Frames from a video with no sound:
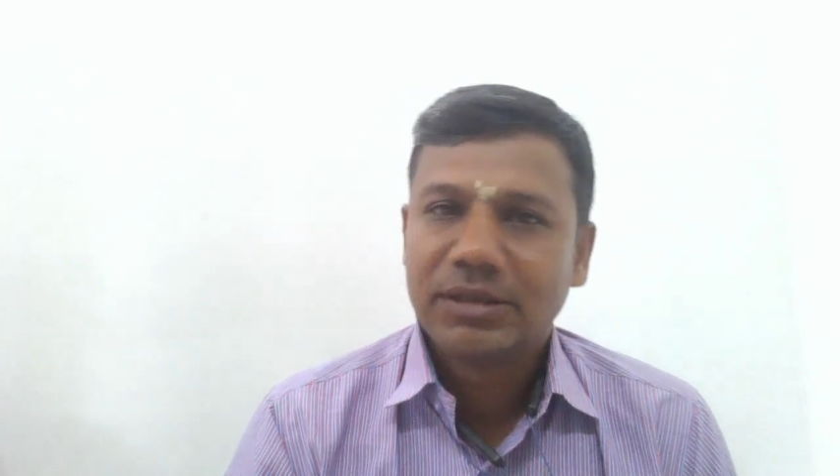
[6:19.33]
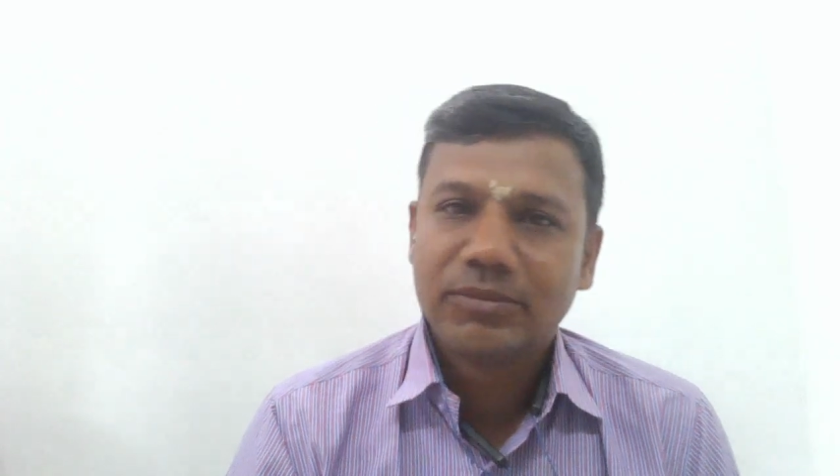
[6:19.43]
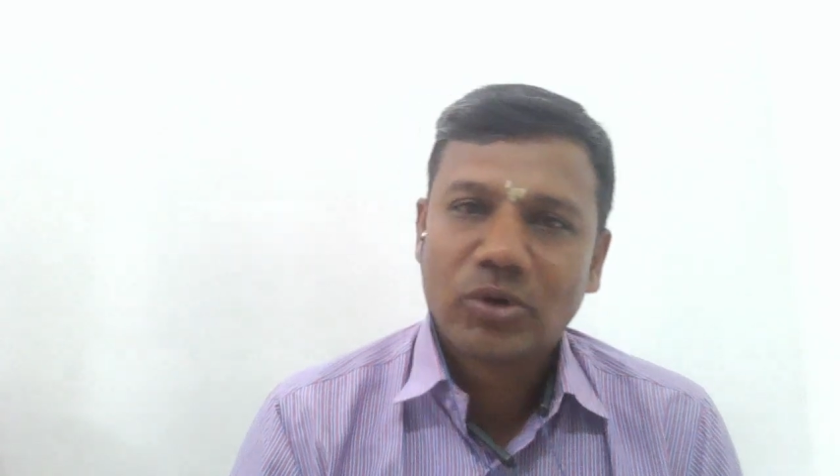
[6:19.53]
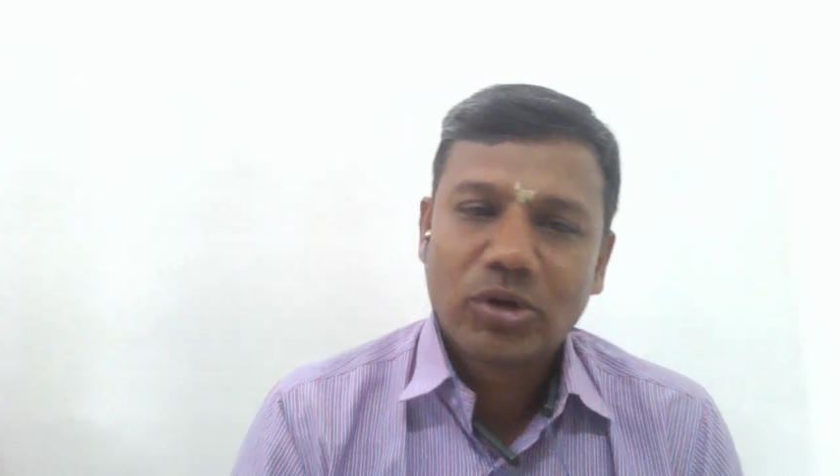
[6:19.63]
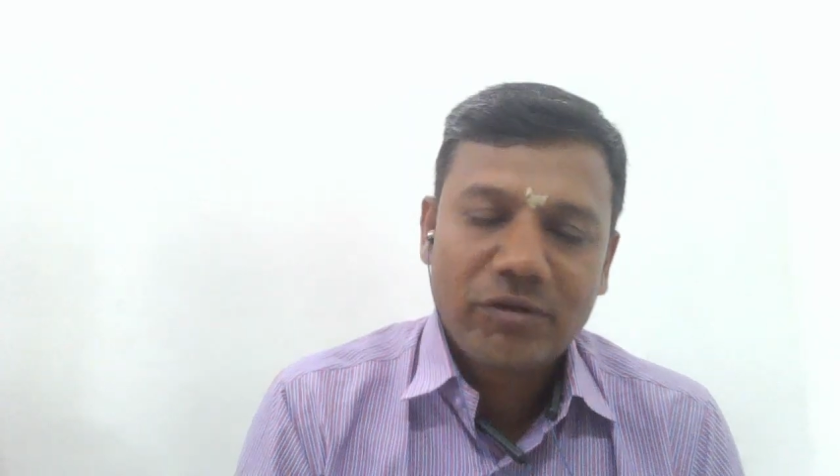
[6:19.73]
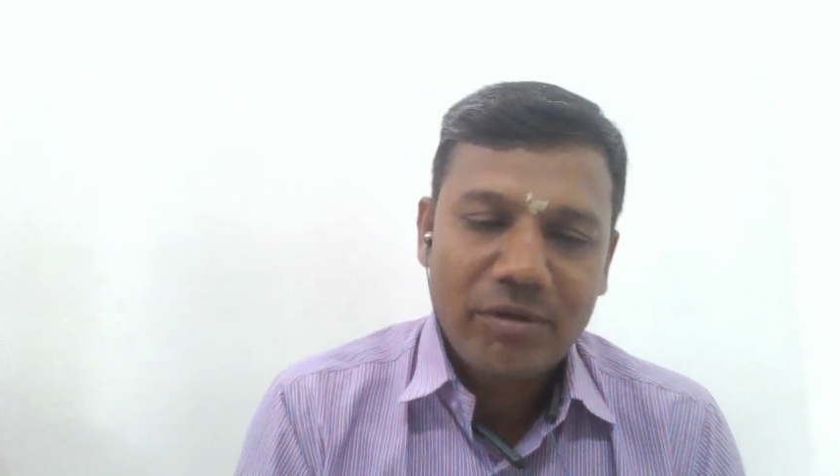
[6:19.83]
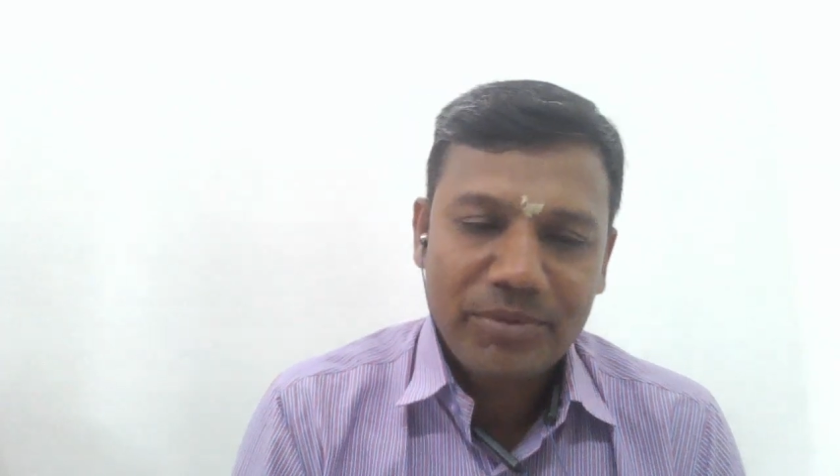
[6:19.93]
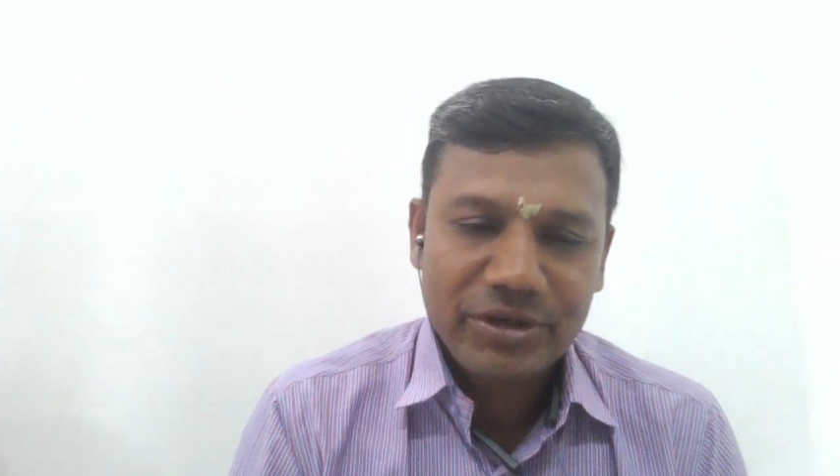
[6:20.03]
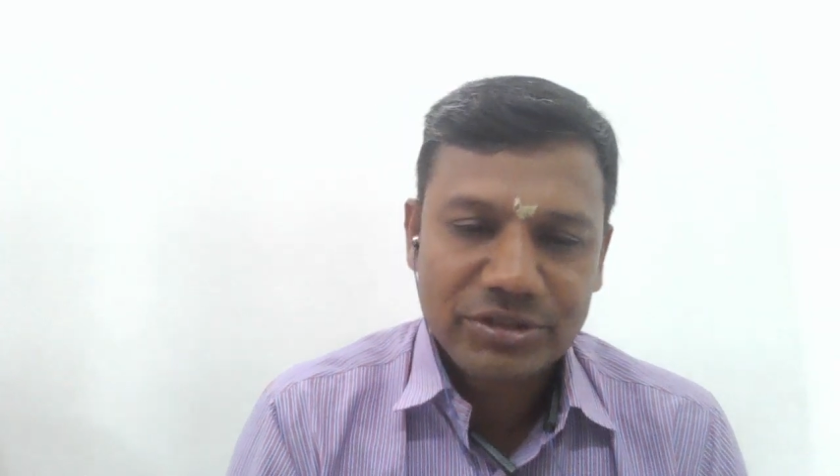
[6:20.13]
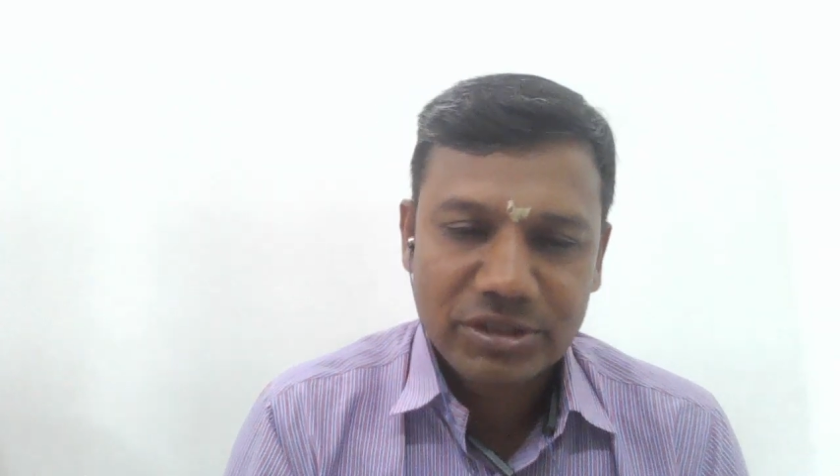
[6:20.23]
mode of
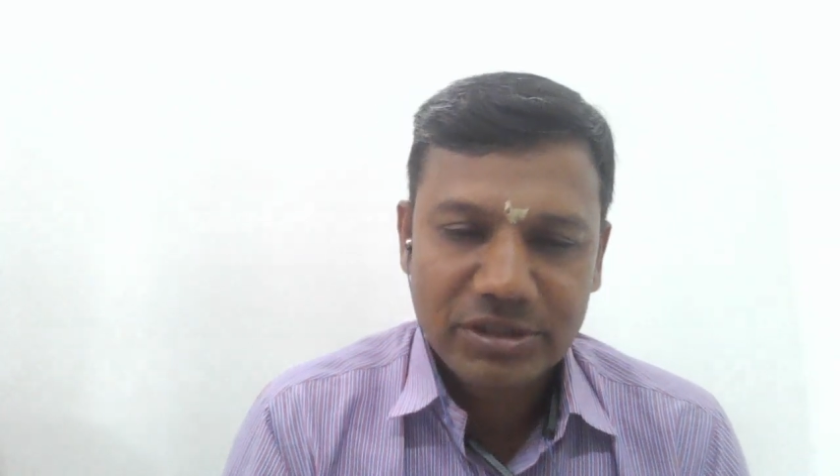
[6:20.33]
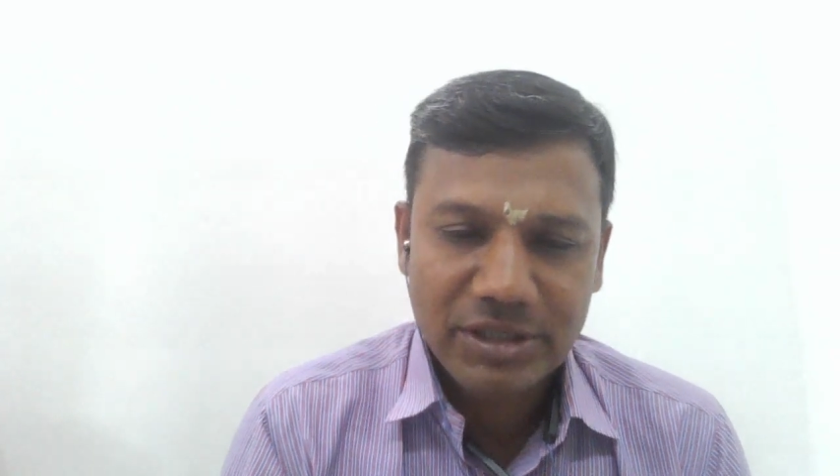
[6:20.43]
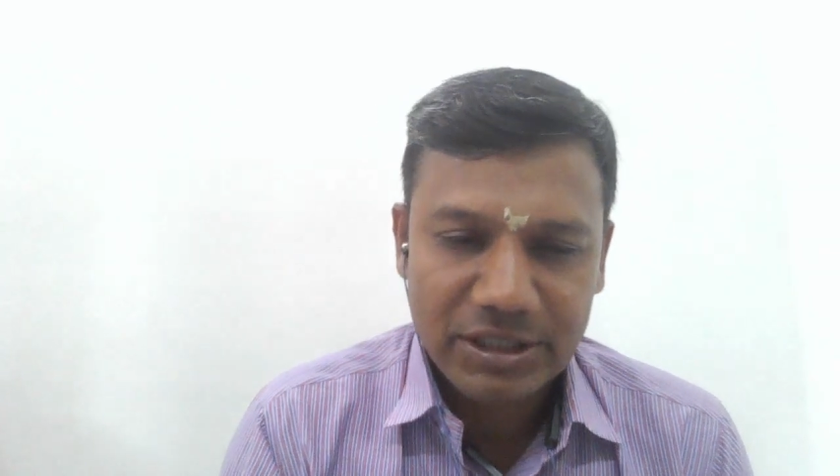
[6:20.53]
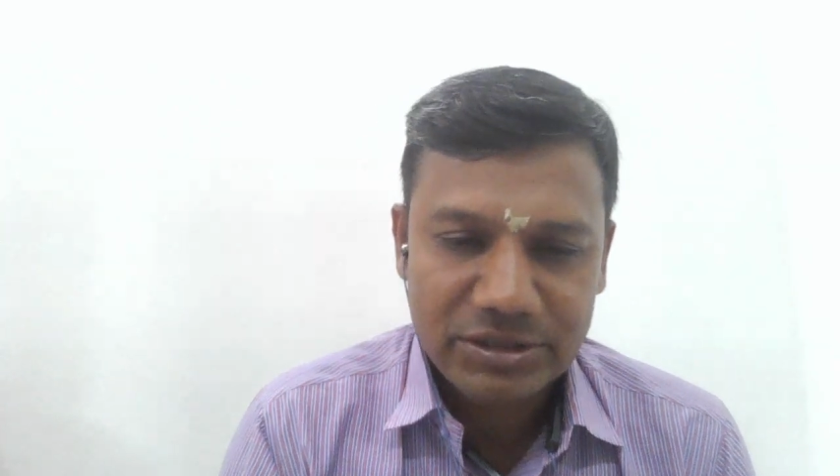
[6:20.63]
operation, that